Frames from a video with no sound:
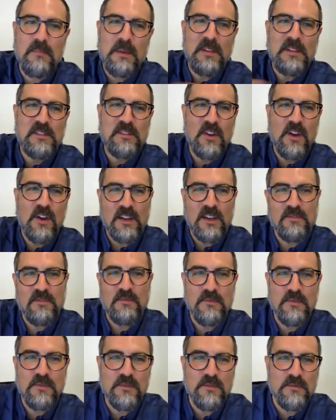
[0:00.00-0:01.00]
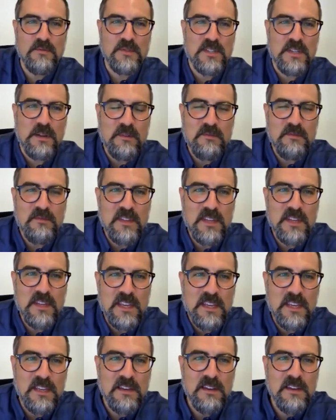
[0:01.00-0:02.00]
maybe talk through some of
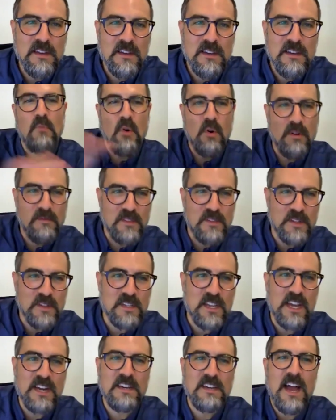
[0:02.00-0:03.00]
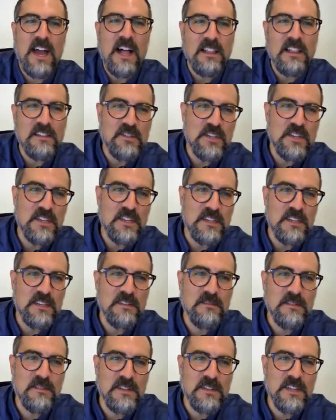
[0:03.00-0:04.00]
the more of the
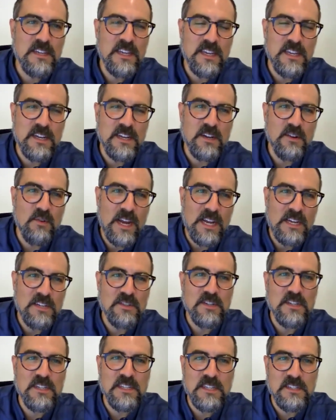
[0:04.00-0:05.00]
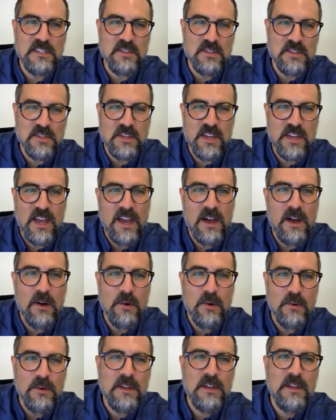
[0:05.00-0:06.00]
technology integration and just
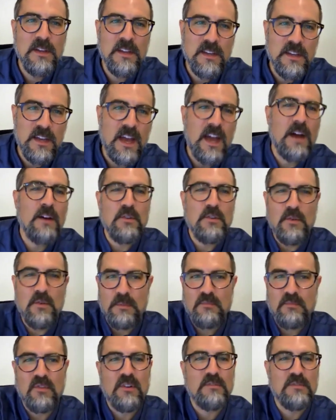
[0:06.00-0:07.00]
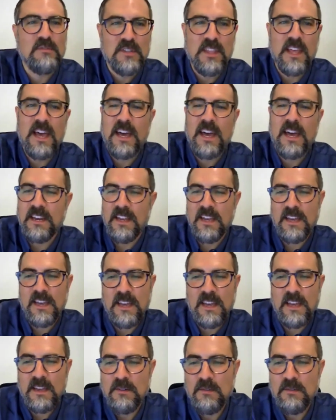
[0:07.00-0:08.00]
how you approach that
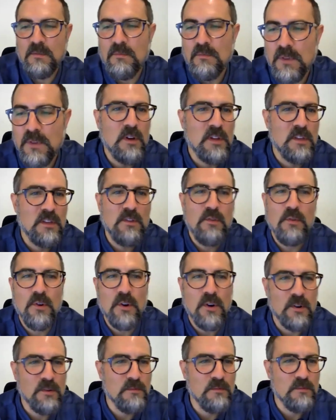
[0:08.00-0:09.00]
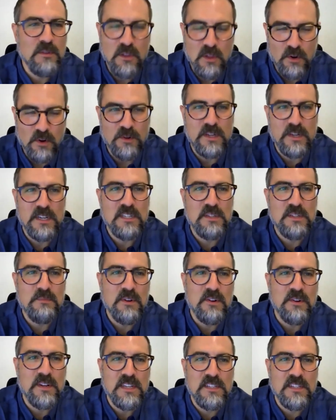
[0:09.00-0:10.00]
and what your learned
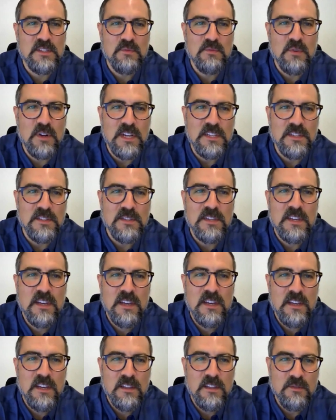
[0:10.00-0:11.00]
experience was